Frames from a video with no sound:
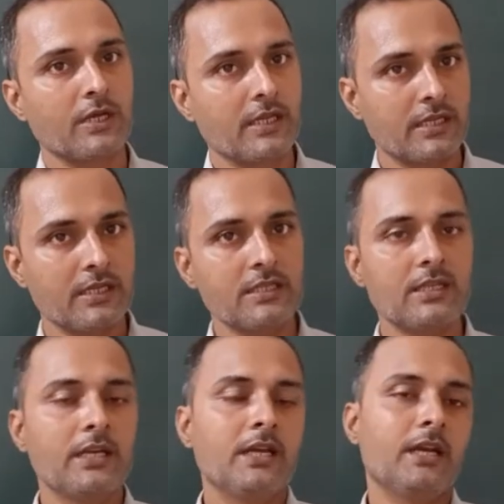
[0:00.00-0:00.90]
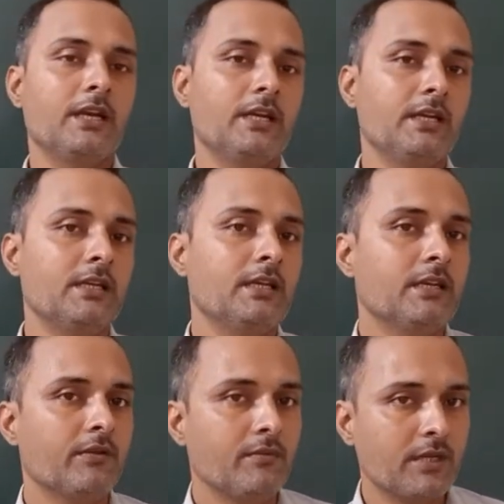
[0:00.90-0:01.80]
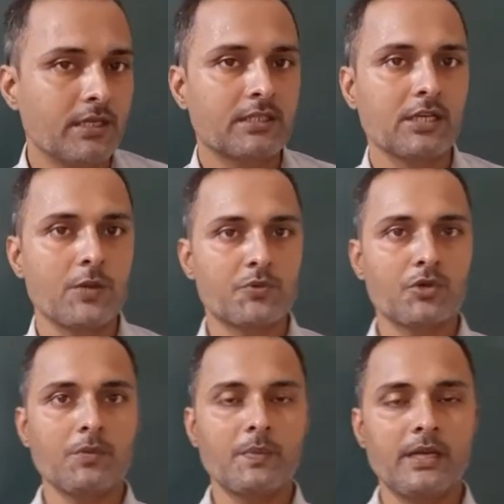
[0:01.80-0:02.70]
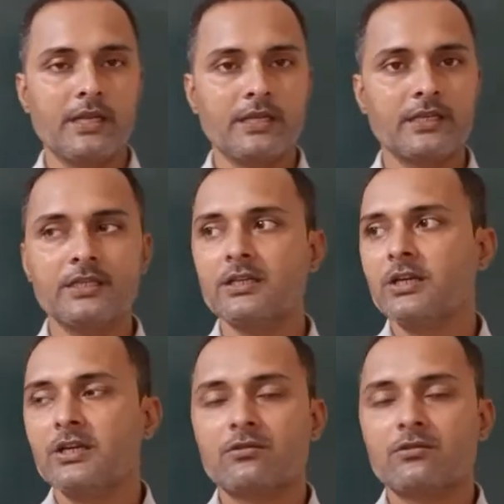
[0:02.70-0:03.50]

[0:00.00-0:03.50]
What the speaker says: linkage and various types of linkage.